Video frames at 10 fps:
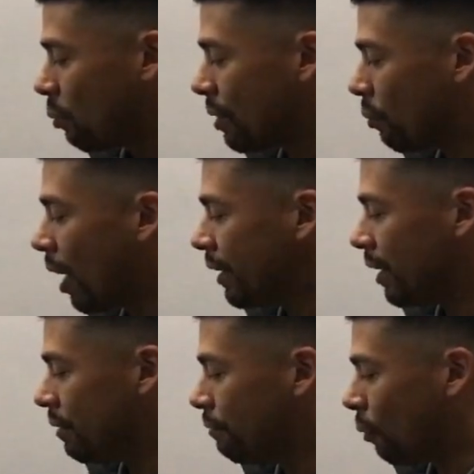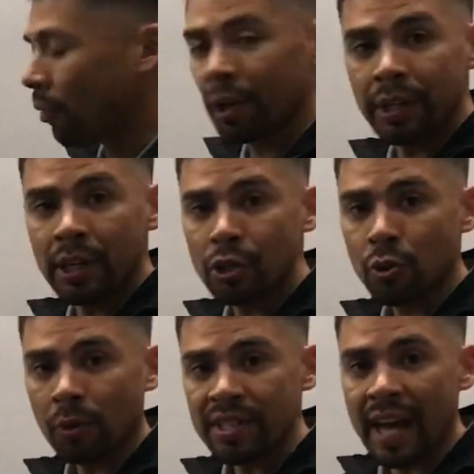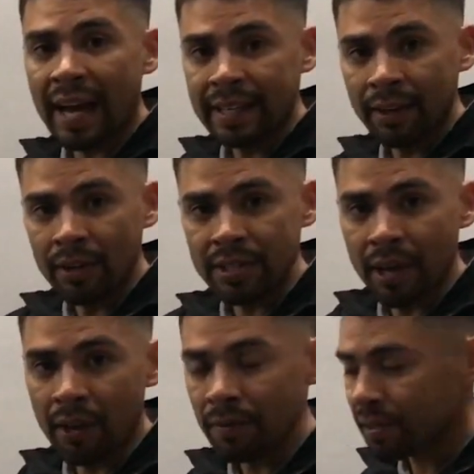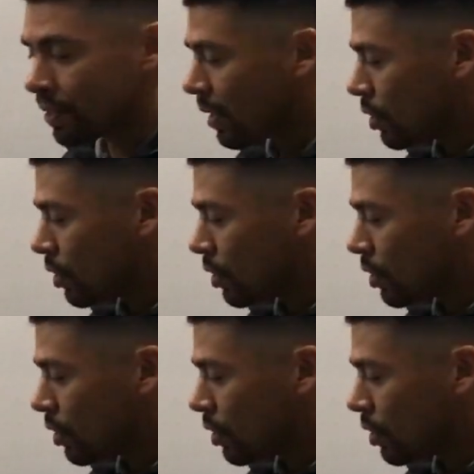We want to avoid short-siding ourselves.